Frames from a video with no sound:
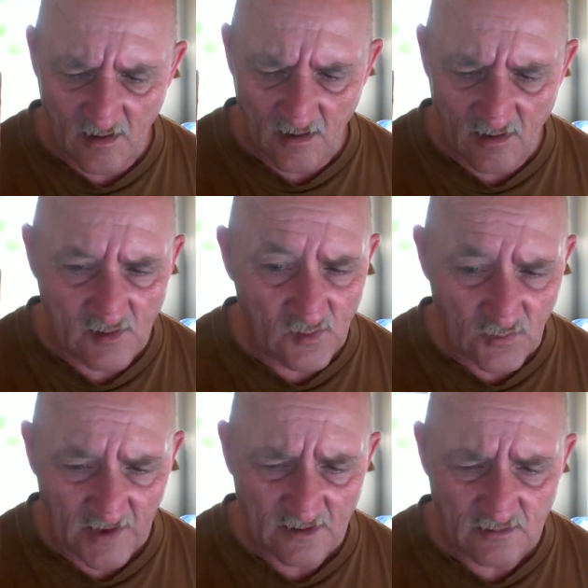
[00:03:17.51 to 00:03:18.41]
are
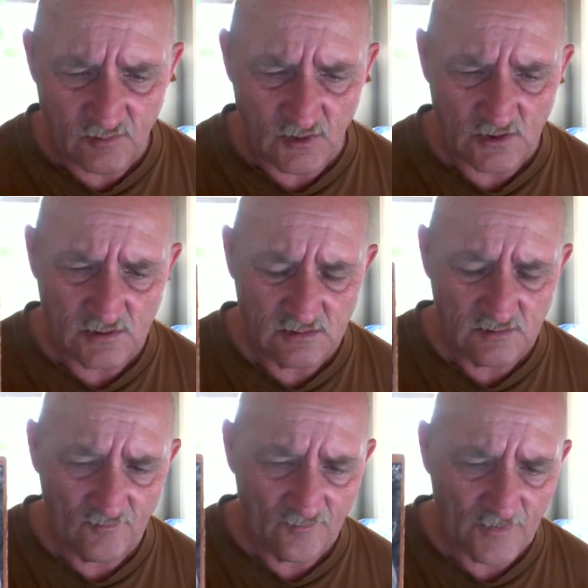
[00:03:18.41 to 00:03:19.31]
available.
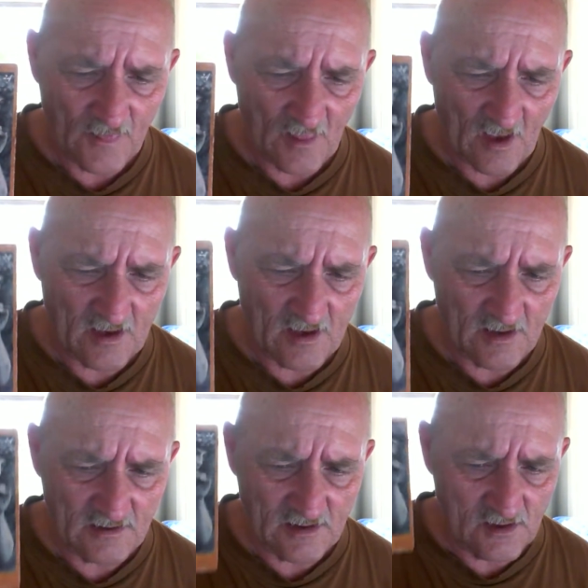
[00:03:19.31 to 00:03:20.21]

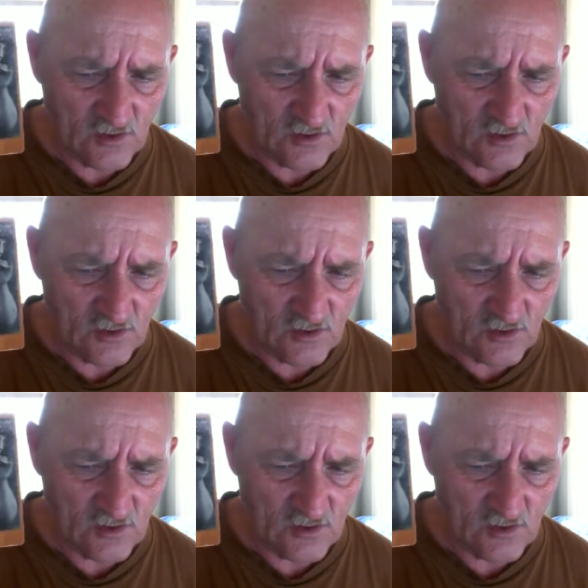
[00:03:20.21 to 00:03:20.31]
And